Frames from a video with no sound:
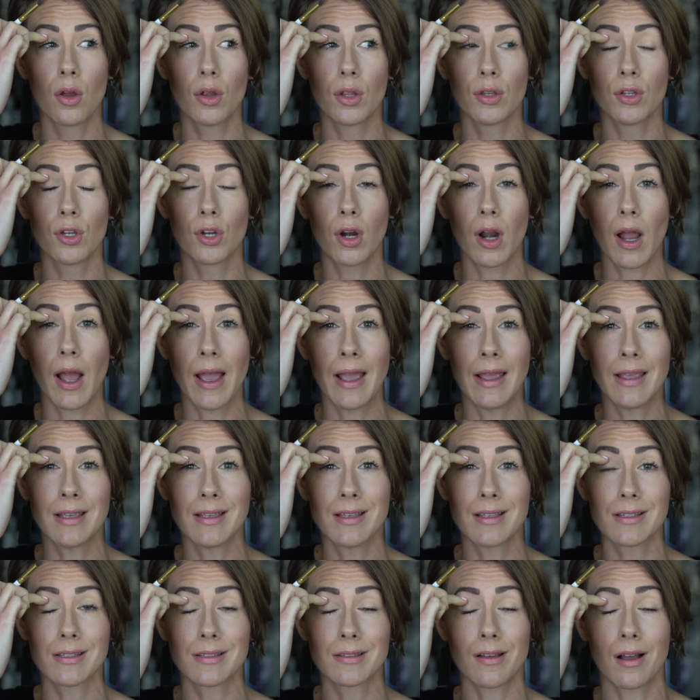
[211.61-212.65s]
your
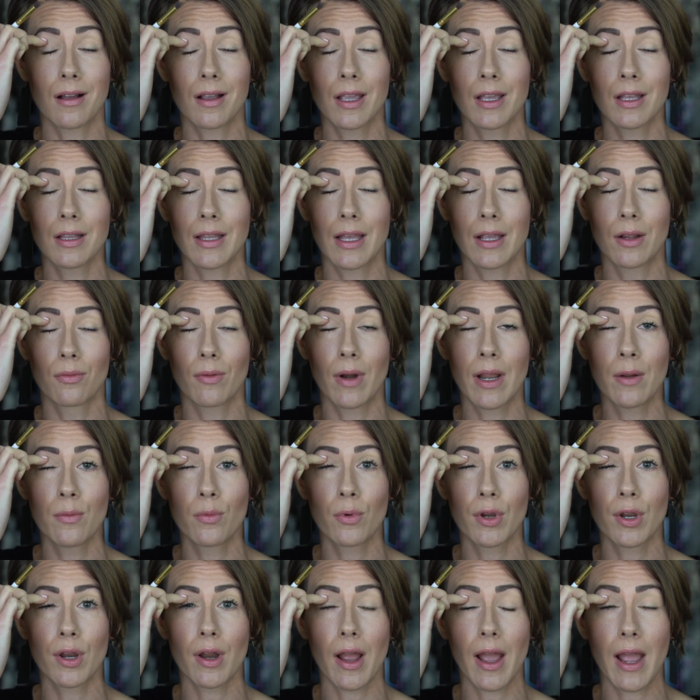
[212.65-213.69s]
eye socket, like right
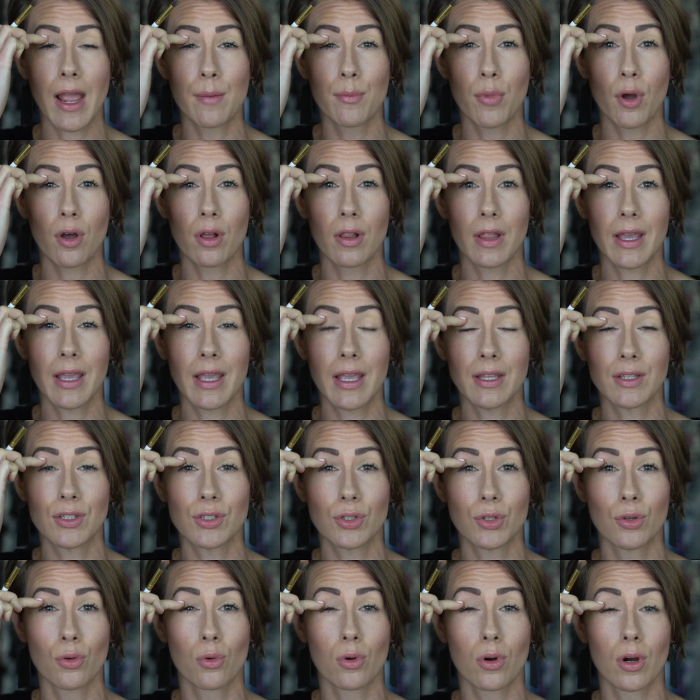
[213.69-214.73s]
where your eyeball
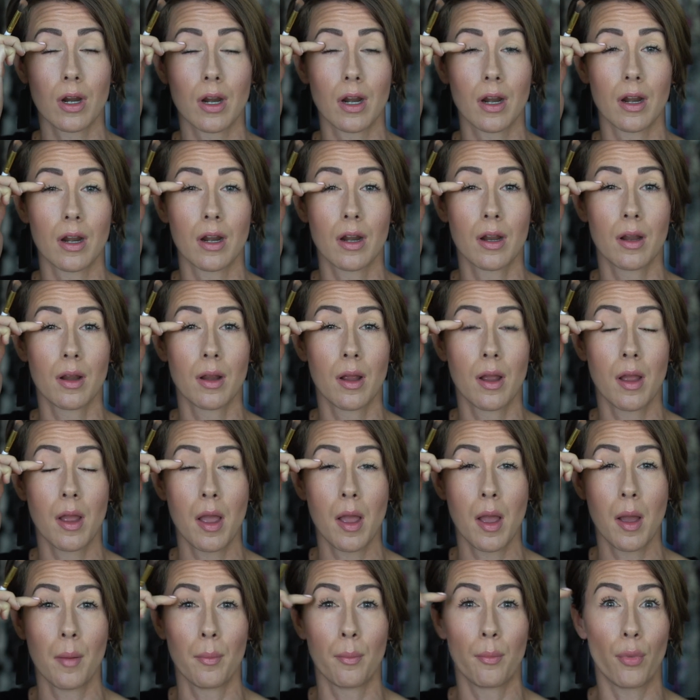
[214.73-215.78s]
hits your
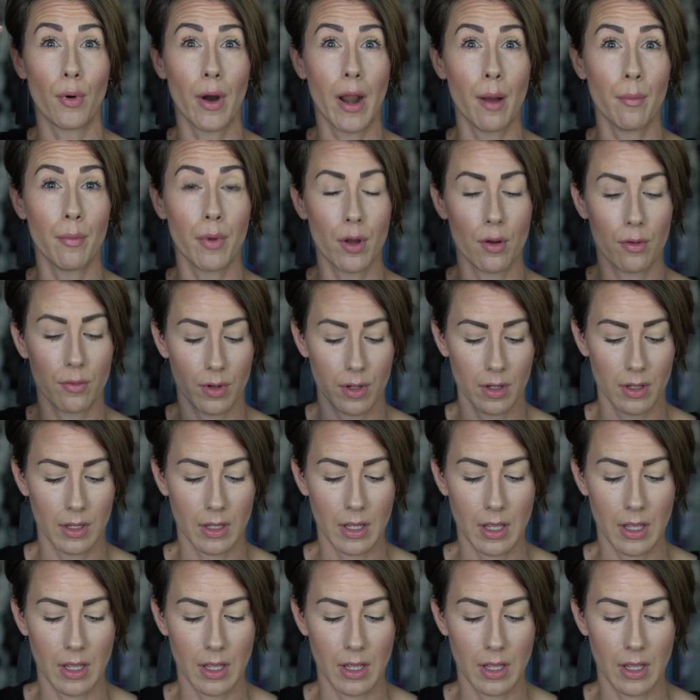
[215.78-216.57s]
brow bone.